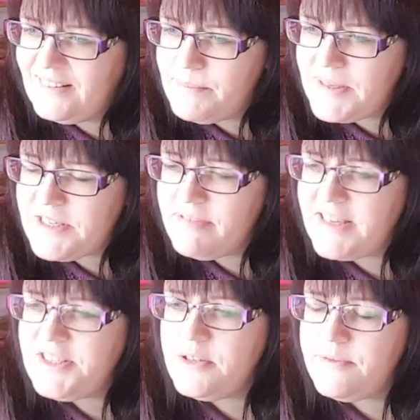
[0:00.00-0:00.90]
Peter
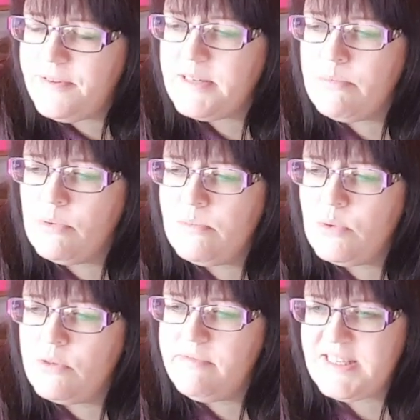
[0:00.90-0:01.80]
Ray, do you find more and
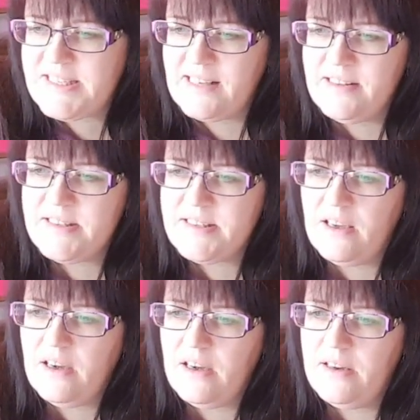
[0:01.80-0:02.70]
more resellers
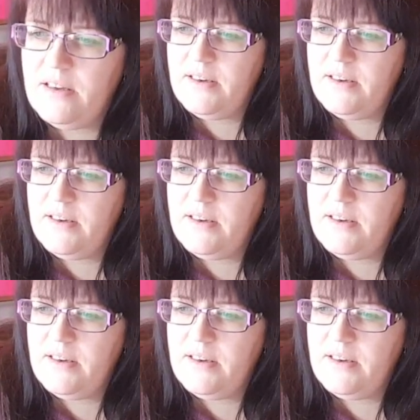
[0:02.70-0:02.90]
are